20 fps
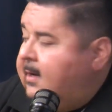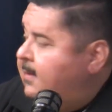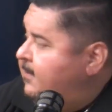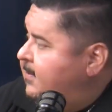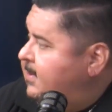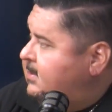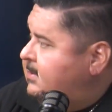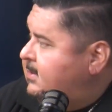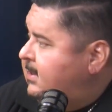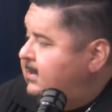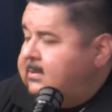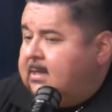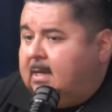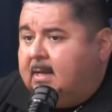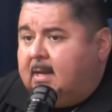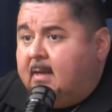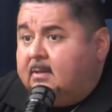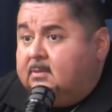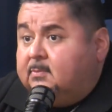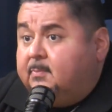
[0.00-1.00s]
out of it, 6 to
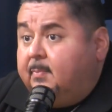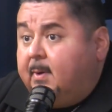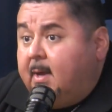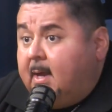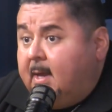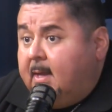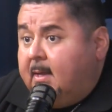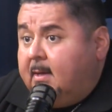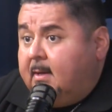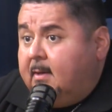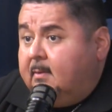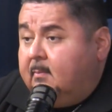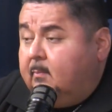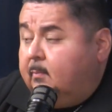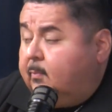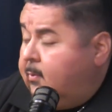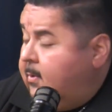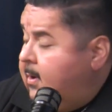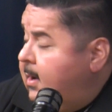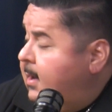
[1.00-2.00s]
8 ounce. But
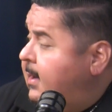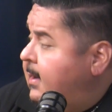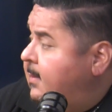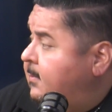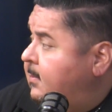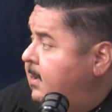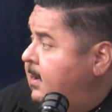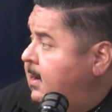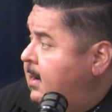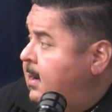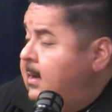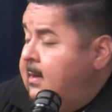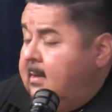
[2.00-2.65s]
prime